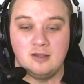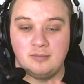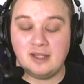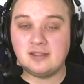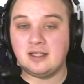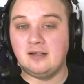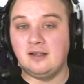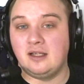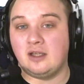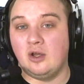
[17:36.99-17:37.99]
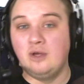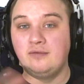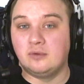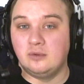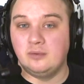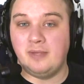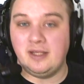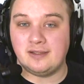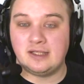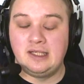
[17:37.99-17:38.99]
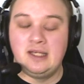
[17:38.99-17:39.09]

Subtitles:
But that's the kind of like overall bit.